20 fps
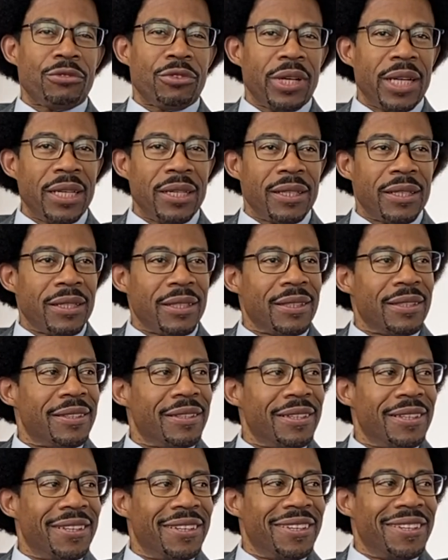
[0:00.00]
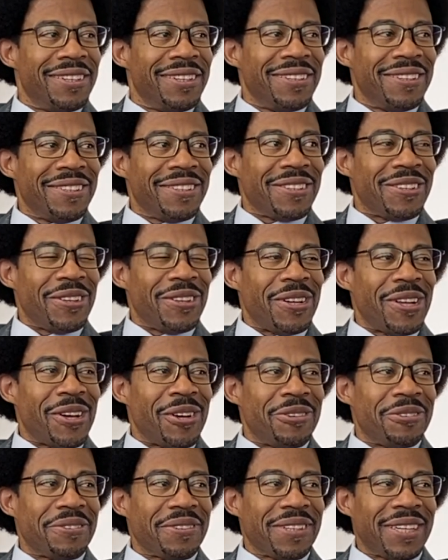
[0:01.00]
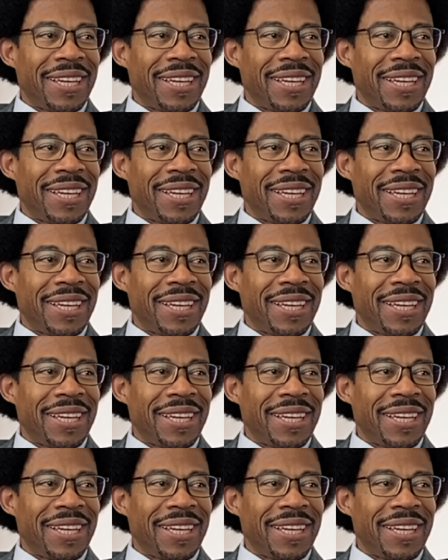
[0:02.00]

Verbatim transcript: Reagan, you know?